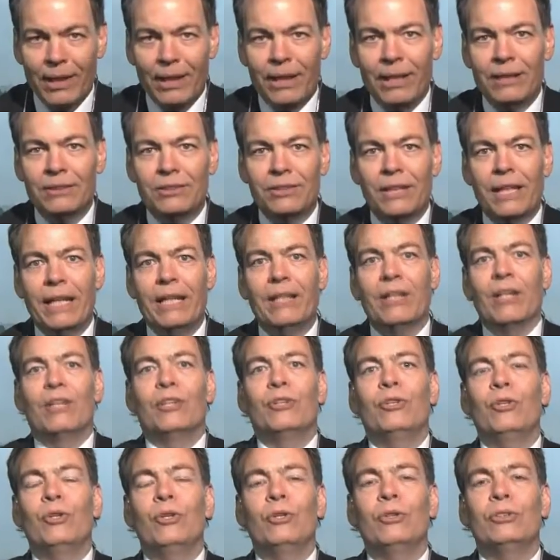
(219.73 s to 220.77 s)
It's a
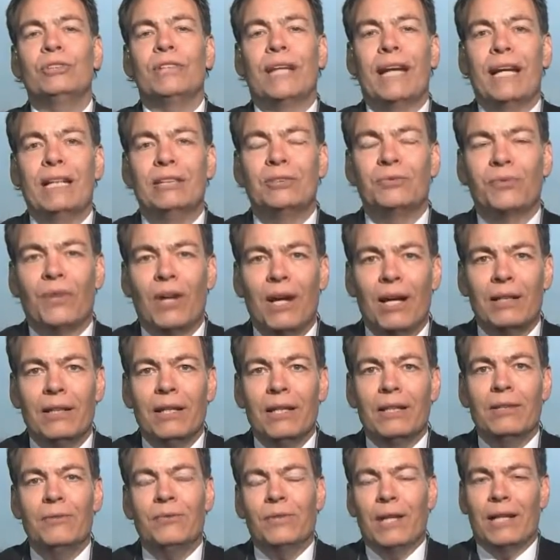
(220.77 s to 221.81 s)
huge hedge fund.
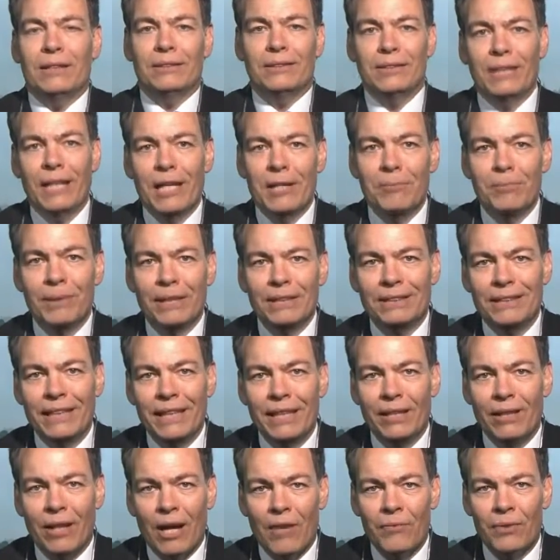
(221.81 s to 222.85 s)
You've got
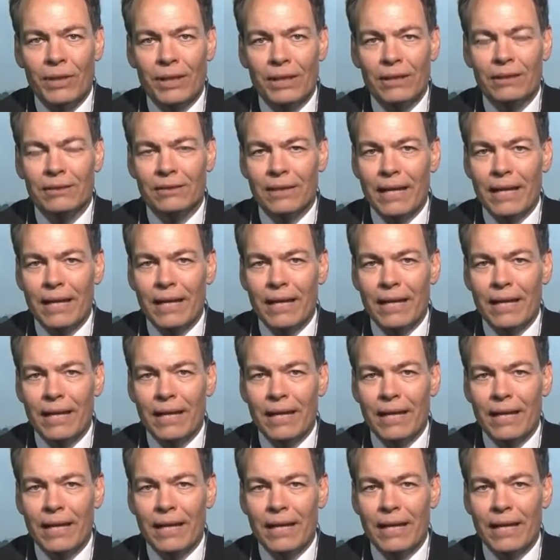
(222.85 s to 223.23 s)
CNBC covering it